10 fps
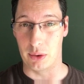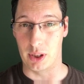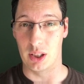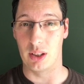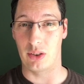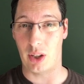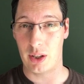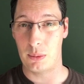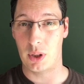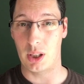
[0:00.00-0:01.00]
You're going to
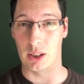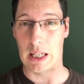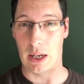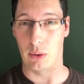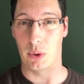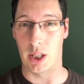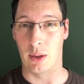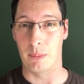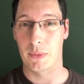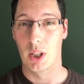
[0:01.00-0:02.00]
design one and carry one
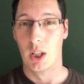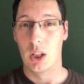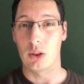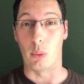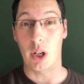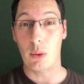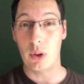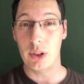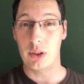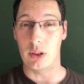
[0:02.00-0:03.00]
out. So what I
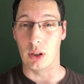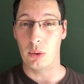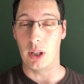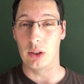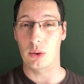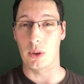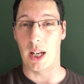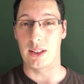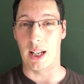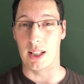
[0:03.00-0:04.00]
want you to do is
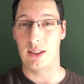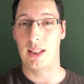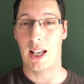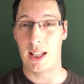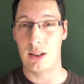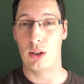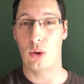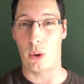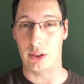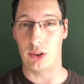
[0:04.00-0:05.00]
create a
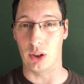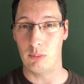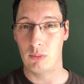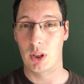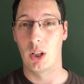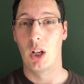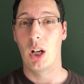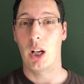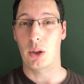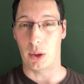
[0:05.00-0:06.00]
10-question
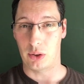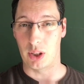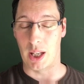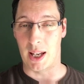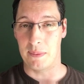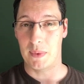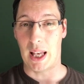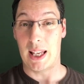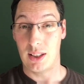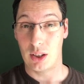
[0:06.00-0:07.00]
questionnaire.
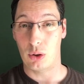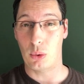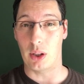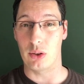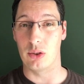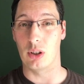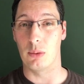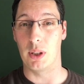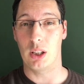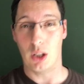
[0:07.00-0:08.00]
8 of those questions are going to
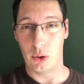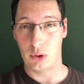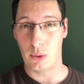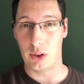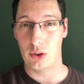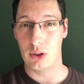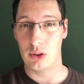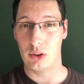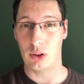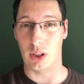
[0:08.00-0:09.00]
be closed
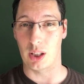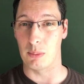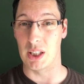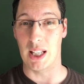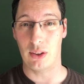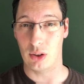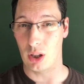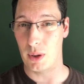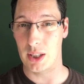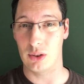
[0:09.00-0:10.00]
questions, so they can be
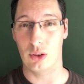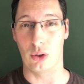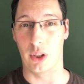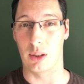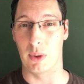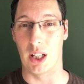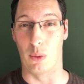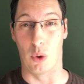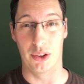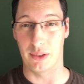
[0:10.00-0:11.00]
yes/no answers, or they can be like
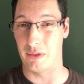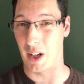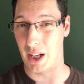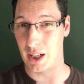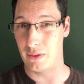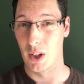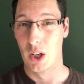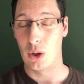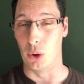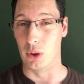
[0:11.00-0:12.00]
1 to
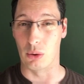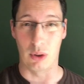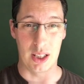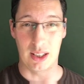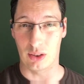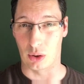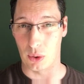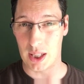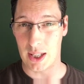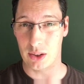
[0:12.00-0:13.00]
5 or
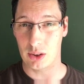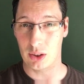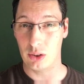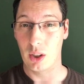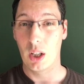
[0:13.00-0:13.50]
agree/disagree answers.